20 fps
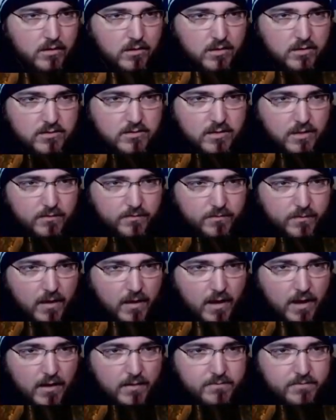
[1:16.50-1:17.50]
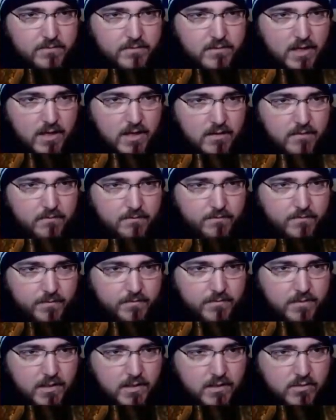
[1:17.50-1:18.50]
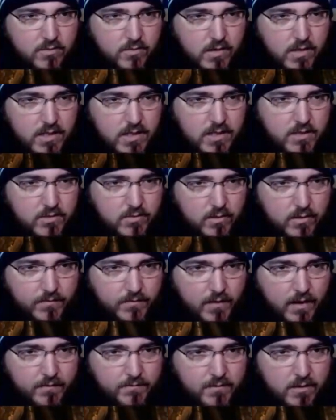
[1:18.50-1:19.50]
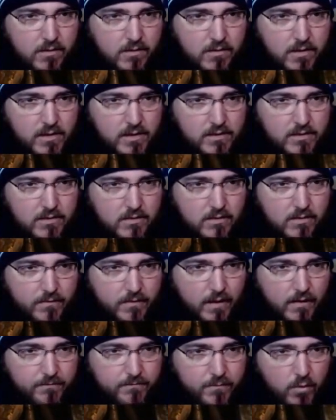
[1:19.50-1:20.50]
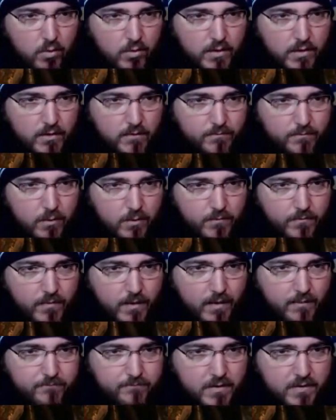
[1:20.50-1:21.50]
Let's see, five, ten, fifteen, twenty, twenty-five, thirty, thirty-five, forty, forty-five,